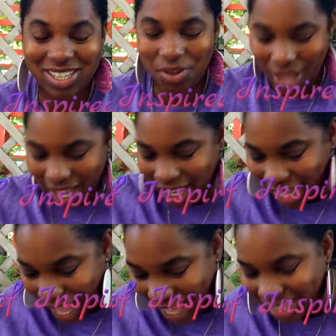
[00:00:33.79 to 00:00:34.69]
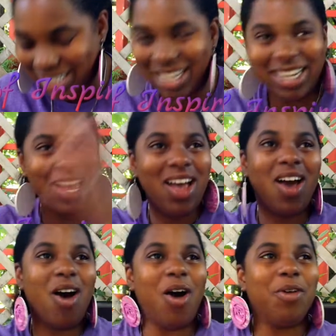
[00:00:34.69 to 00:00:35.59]
Okay, yes, and
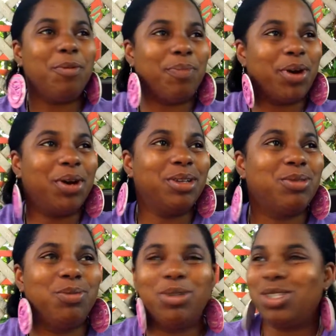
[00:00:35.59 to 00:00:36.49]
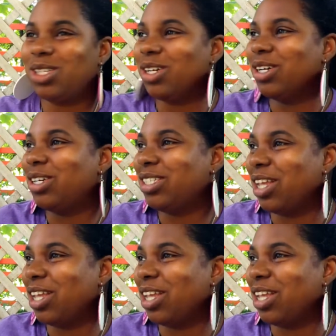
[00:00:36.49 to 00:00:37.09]
all the birds, roosters,